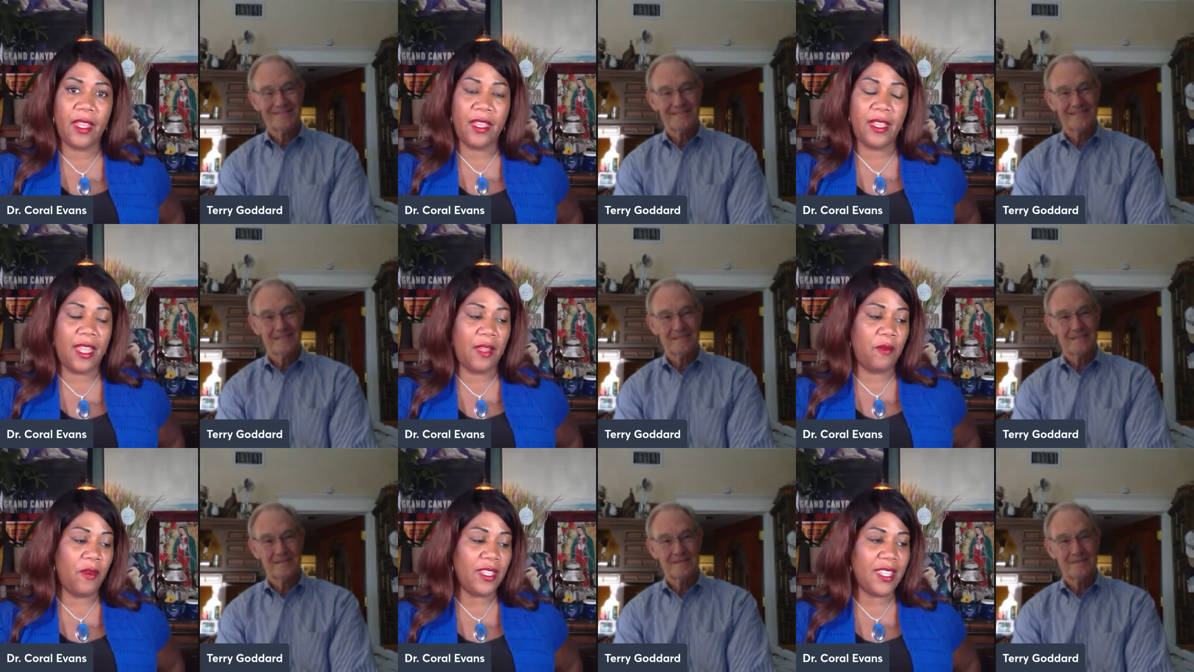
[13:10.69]
Speaker 1: and
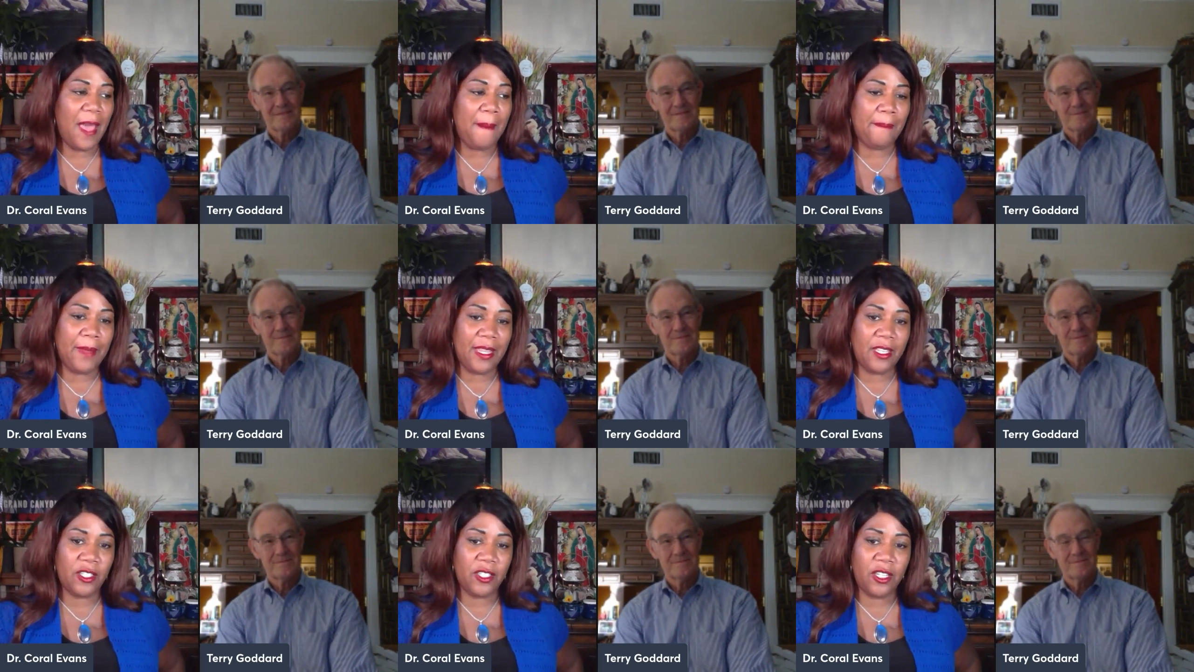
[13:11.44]
and what that
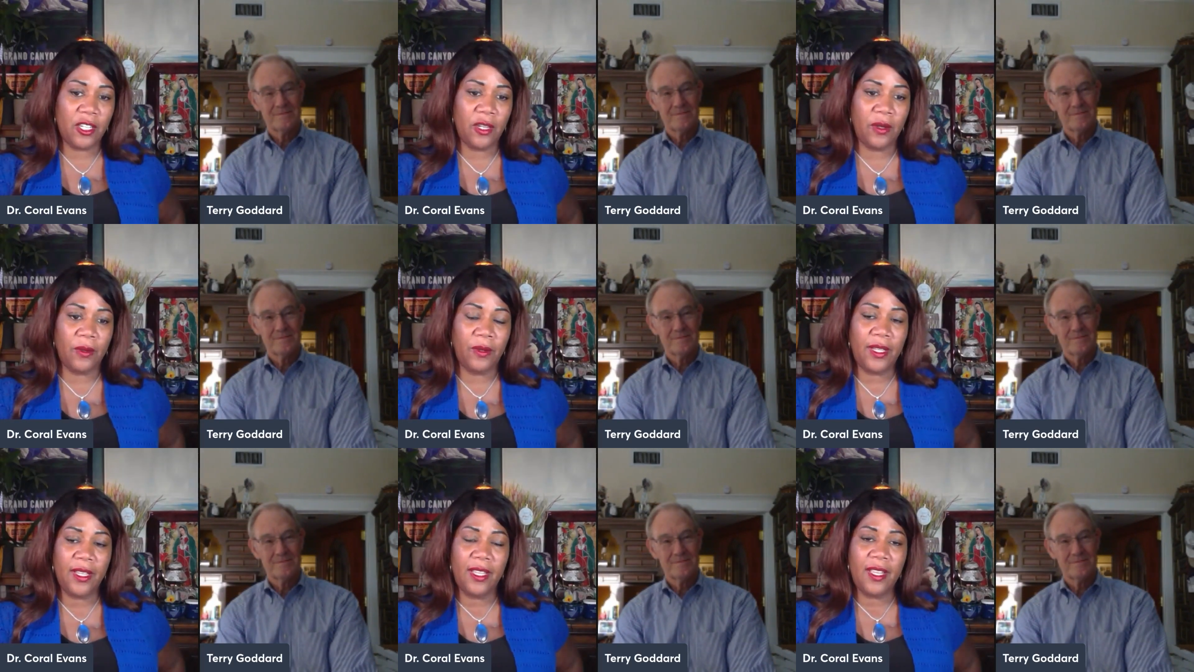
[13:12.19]
means to
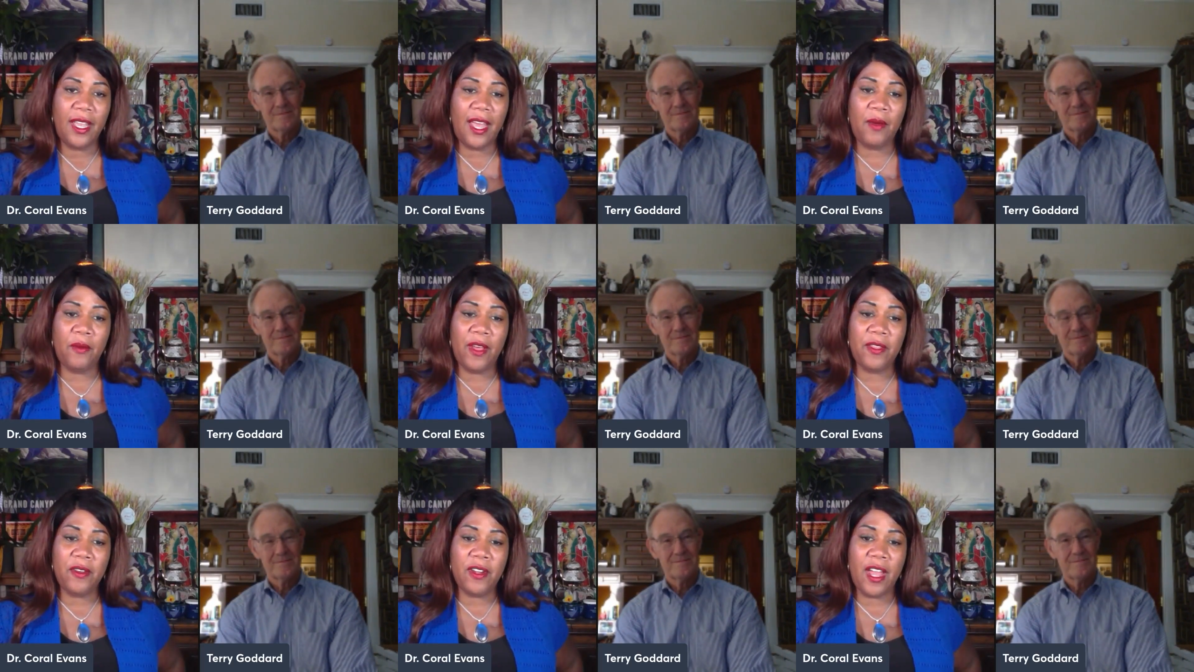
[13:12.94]
you and
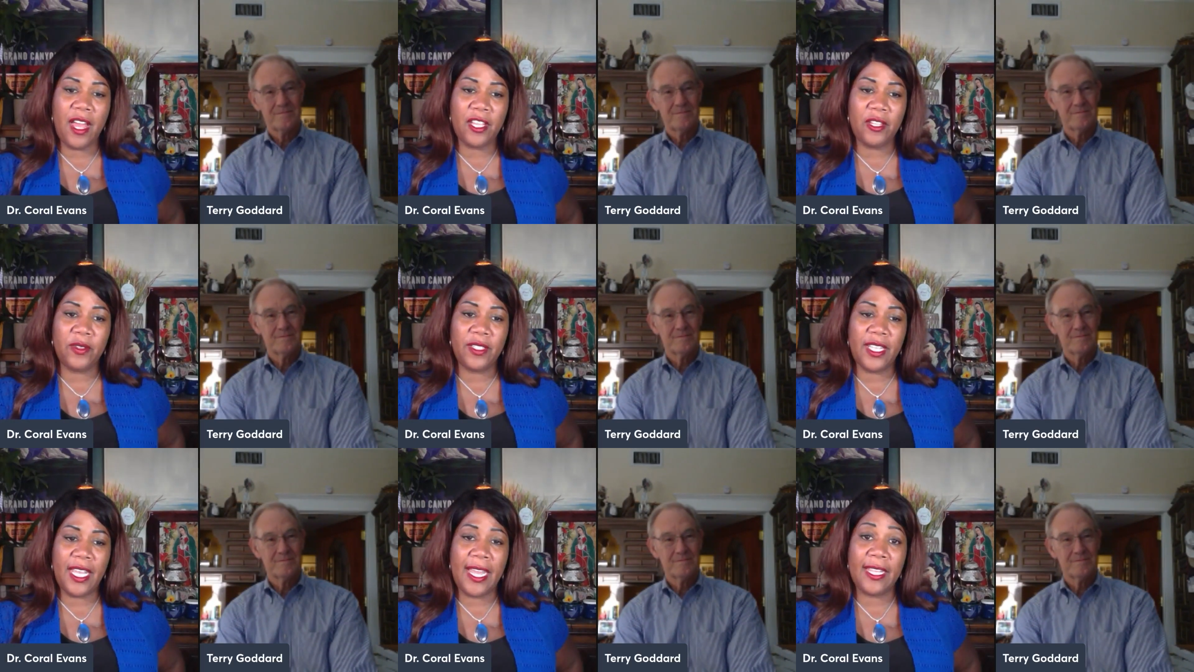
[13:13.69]
whether or not you
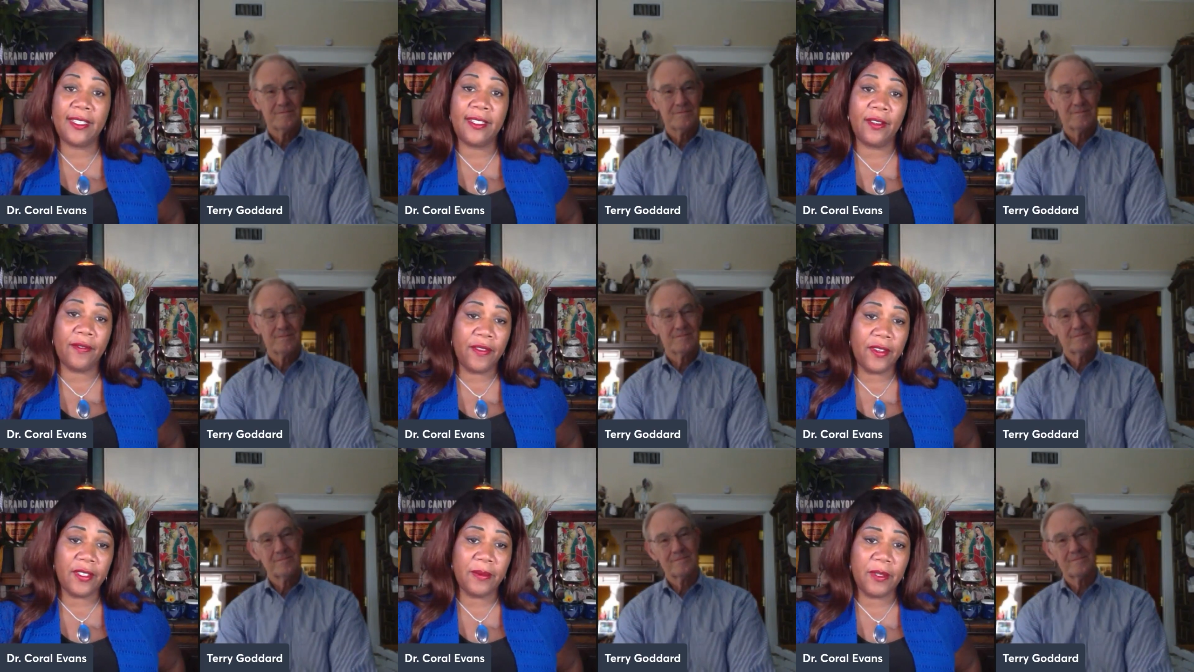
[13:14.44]
see a
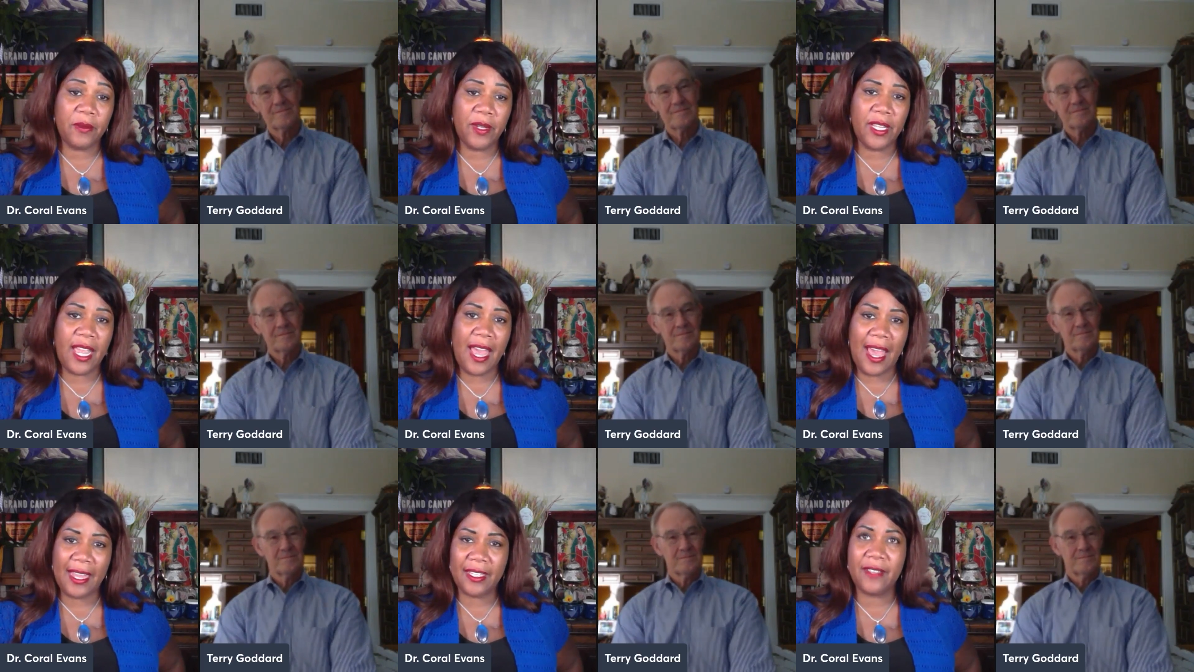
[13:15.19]
difference between
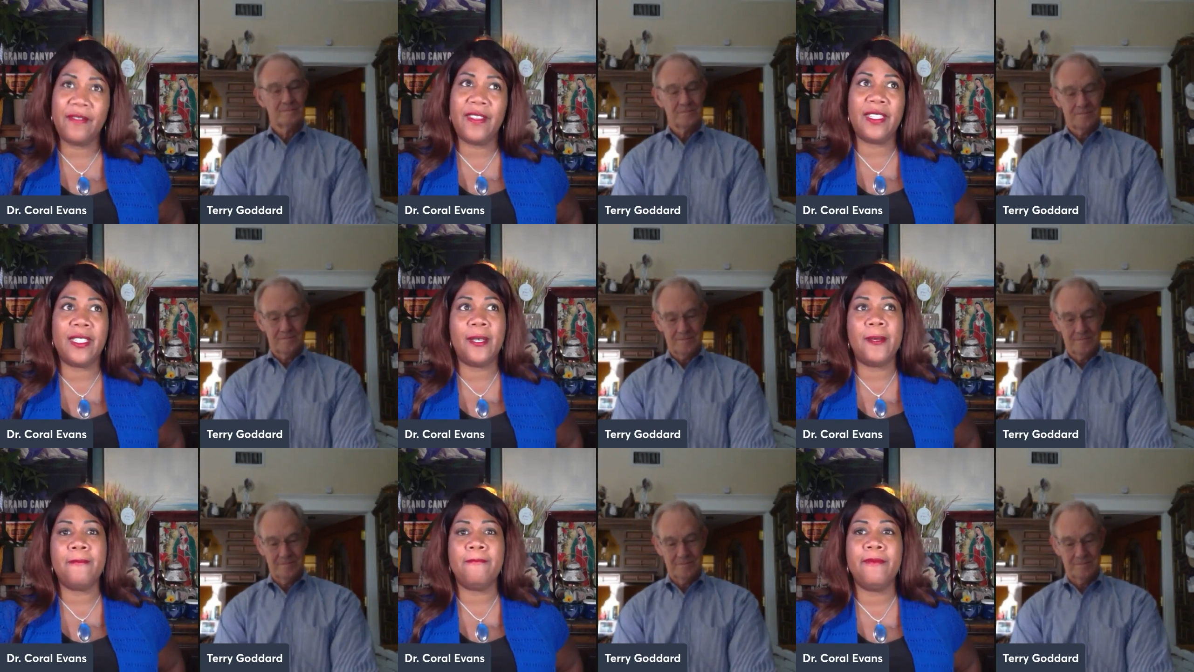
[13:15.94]

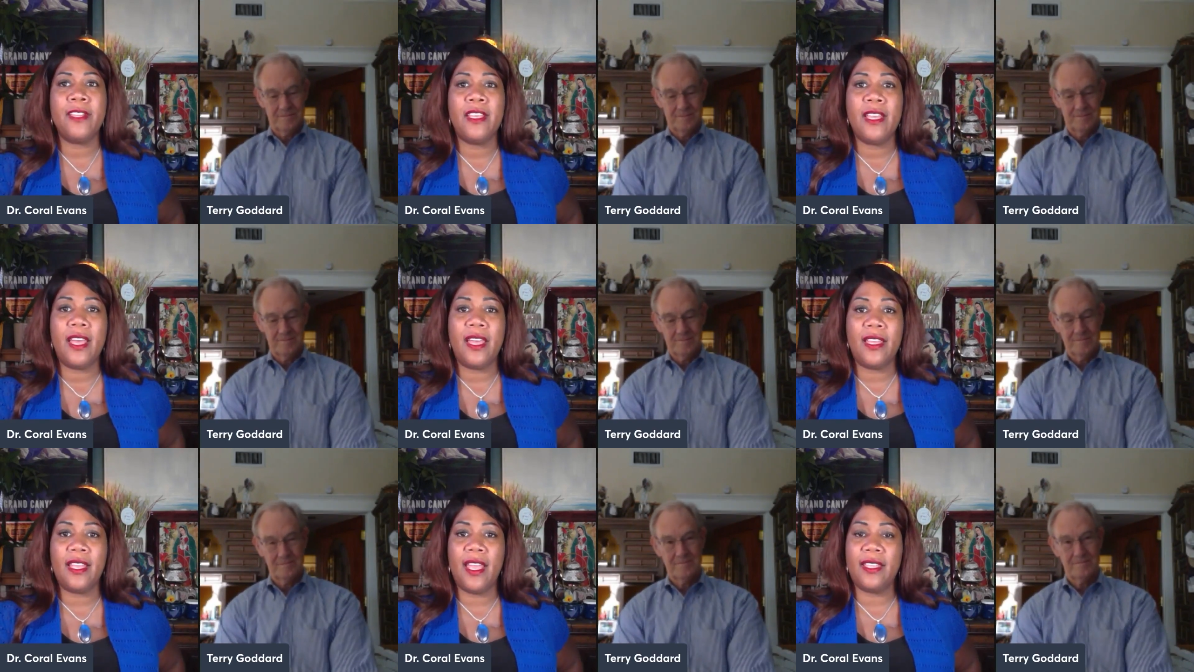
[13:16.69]
activism
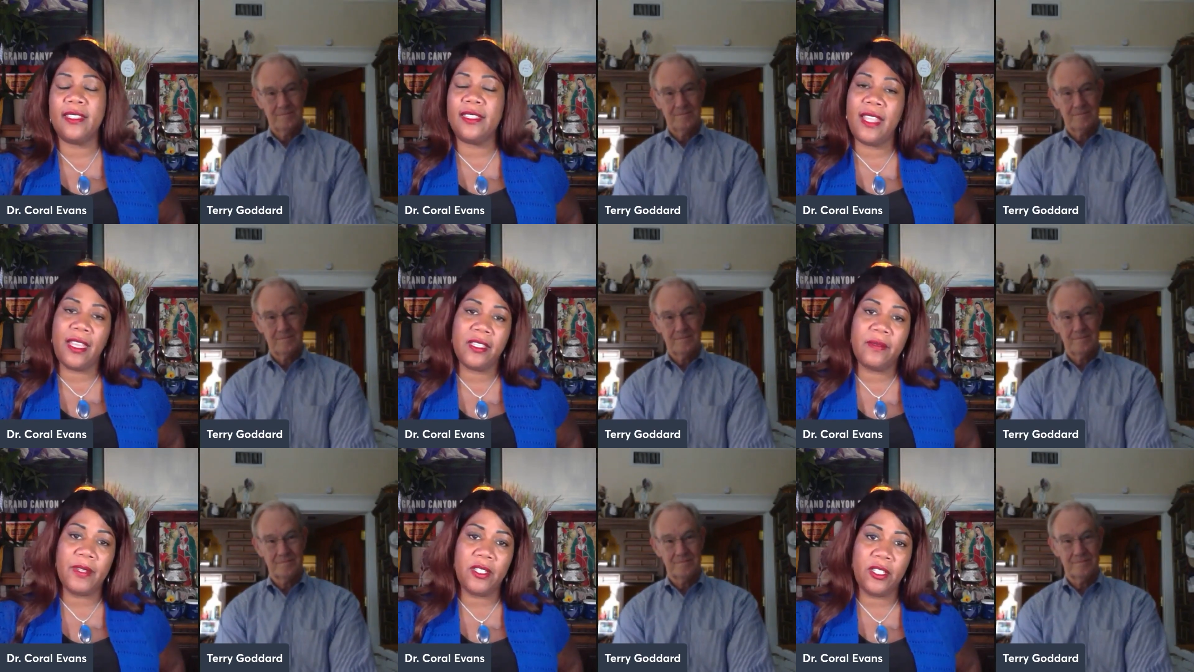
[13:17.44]
and, and
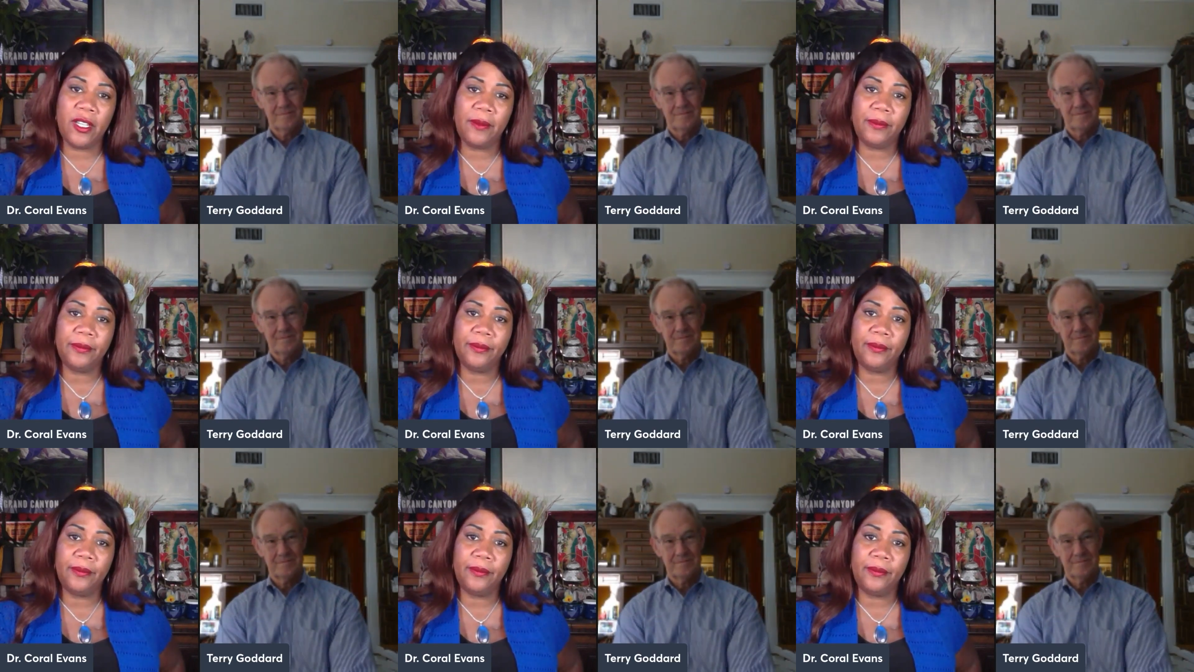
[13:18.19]
statesmanship